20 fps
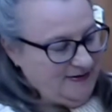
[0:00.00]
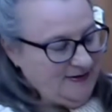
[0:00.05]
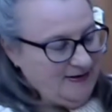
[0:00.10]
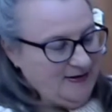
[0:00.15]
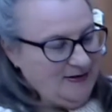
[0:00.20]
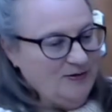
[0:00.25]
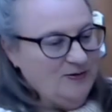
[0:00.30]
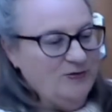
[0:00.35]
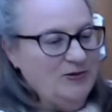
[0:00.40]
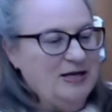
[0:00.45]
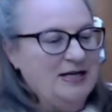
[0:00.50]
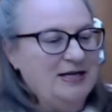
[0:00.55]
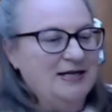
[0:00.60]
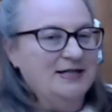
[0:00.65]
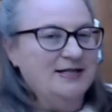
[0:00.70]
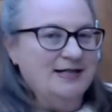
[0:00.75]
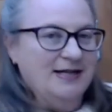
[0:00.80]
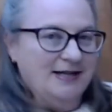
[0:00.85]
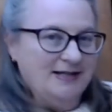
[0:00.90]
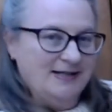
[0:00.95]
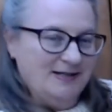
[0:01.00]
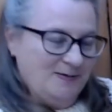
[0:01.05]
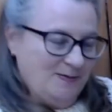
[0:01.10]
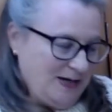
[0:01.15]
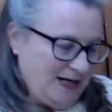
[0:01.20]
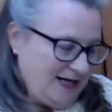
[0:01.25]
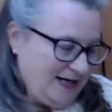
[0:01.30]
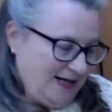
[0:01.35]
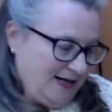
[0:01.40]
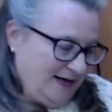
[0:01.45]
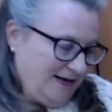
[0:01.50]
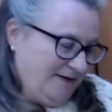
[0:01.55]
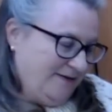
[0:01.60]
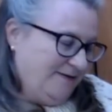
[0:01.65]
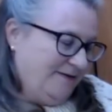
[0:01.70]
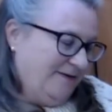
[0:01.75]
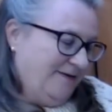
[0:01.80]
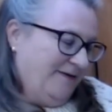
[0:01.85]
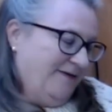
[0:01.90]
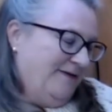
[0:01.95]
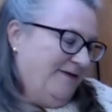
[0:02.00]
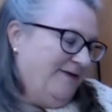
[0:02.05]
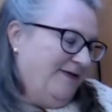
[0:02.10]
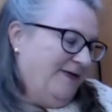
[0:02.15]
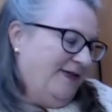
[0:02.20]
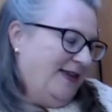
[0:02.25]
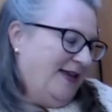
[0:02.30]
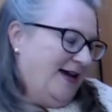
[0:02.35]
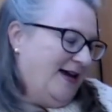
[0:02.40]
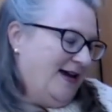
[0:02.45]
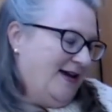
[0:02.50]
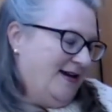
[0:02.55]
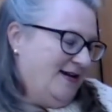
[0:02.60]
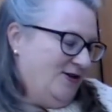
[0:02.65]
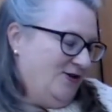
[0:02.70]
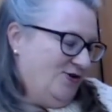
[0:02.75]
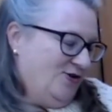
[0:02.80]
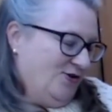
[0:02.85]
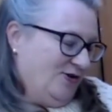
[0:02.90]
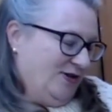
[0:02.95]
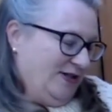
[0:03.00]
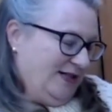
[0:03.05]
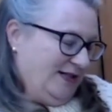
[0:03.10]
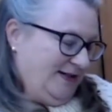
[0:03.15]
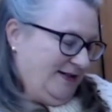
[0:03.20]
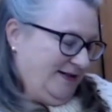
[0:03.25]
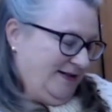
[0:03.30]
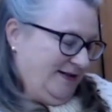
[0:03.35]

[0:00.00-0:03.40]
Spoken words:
we can start spinning and enjoy it.